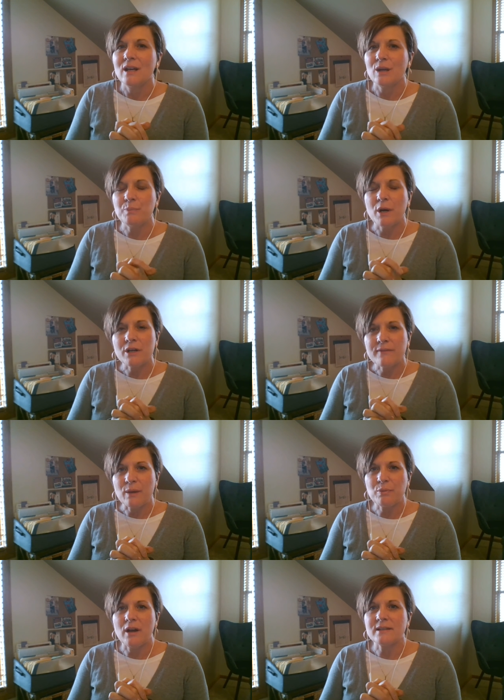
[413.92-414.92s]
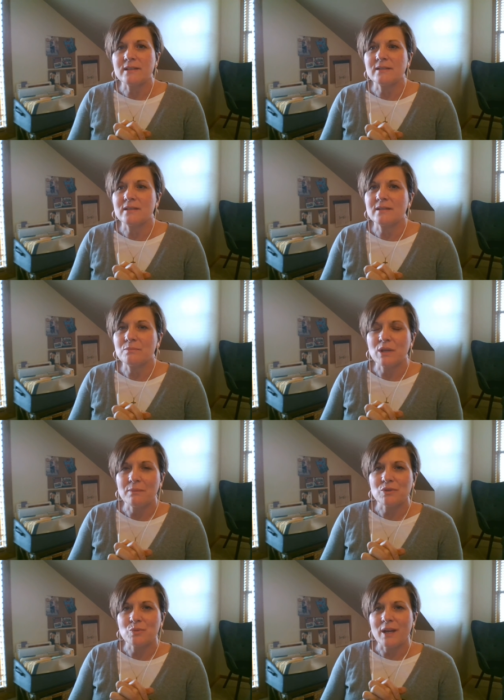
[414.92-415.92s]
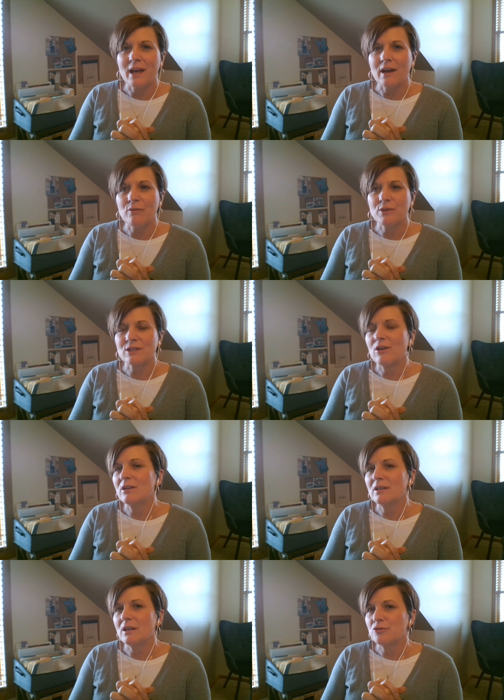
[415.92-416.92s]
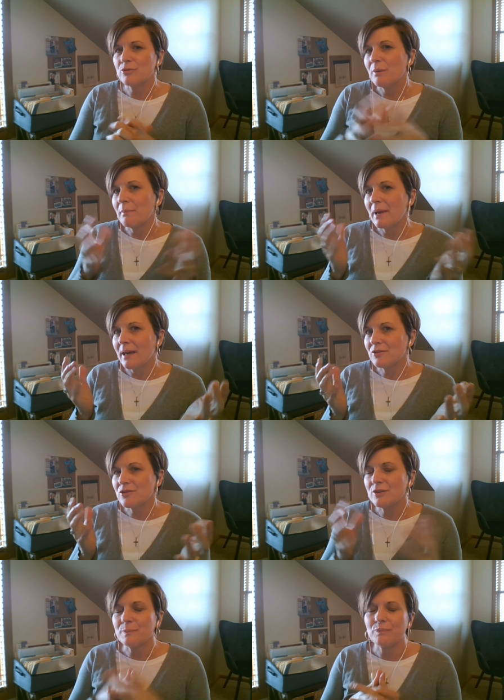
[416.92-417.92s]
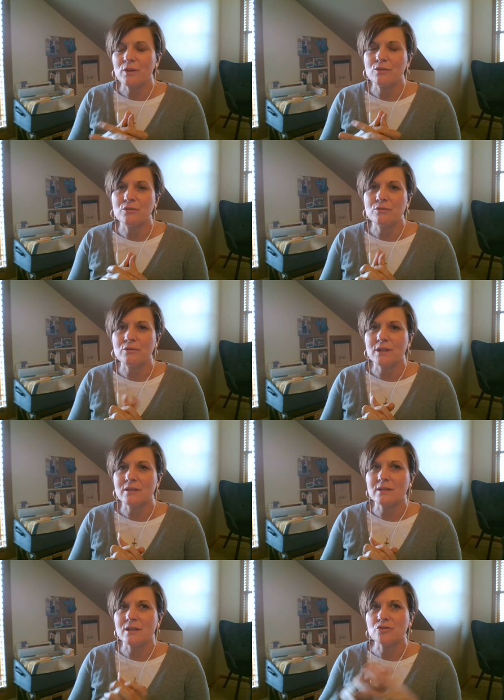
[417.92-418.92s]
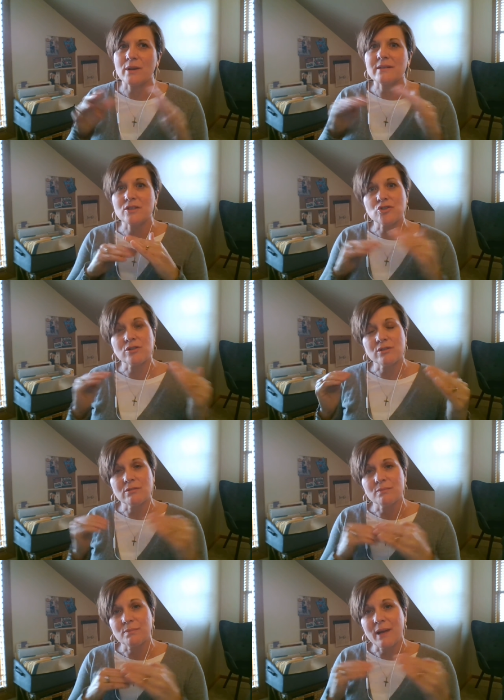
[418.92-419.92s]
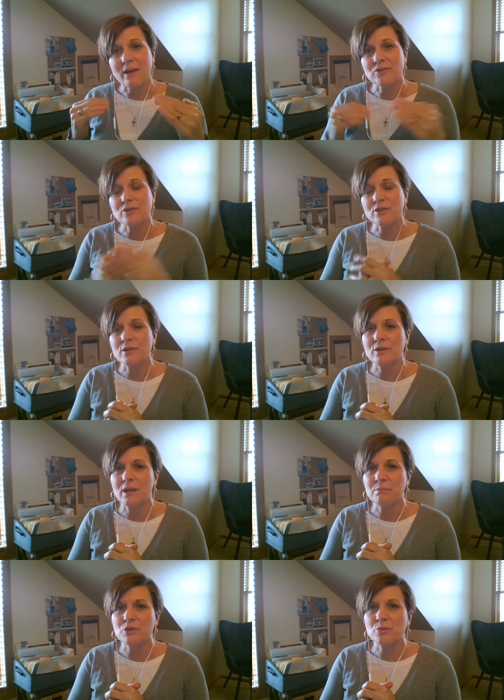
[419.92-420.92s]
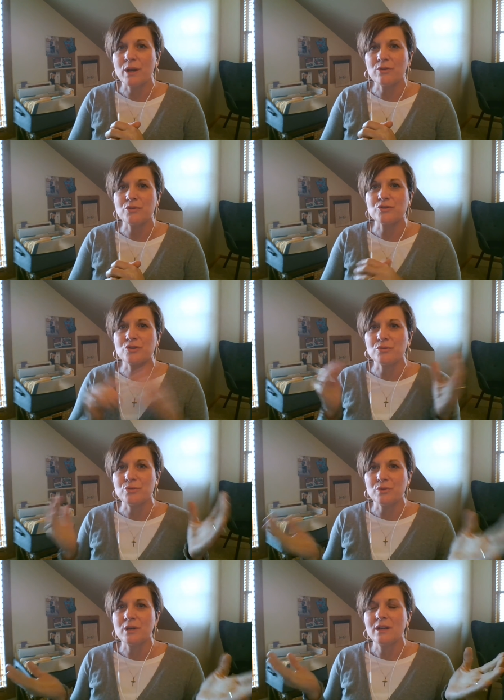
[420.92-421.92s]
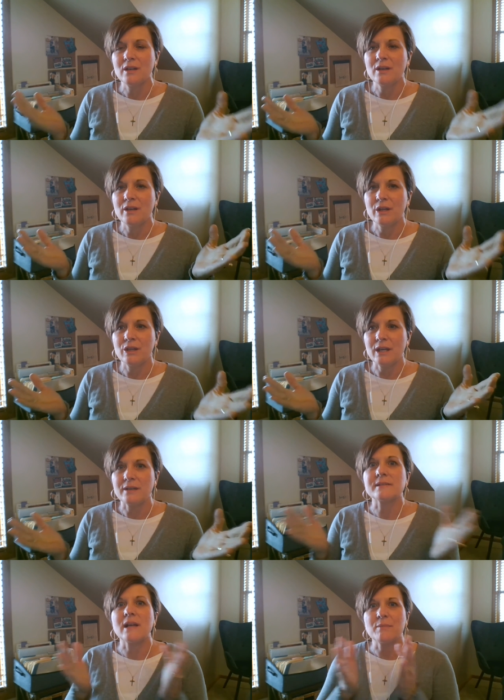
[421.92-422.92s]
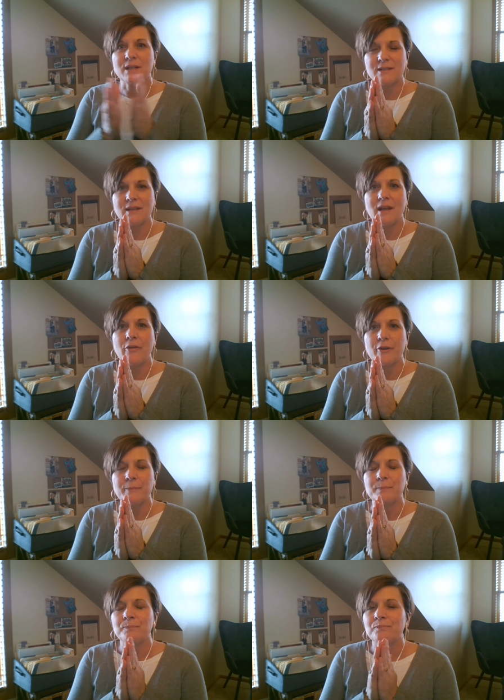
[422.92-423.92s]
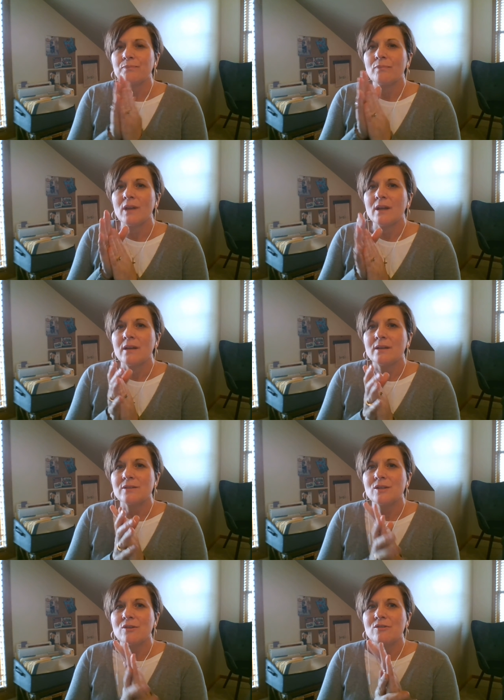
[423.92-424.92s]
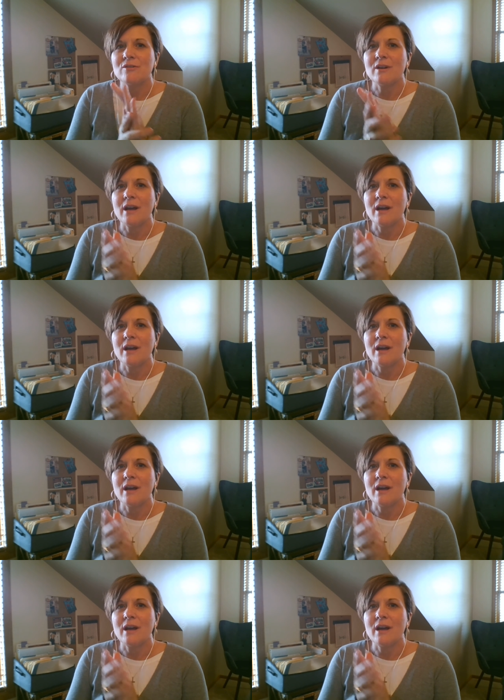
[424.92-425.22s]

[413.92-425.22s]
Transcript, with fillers: And part of that process is sometimes we have what's called an interim pastor, who is the transitional pastor in between those two things coming together. So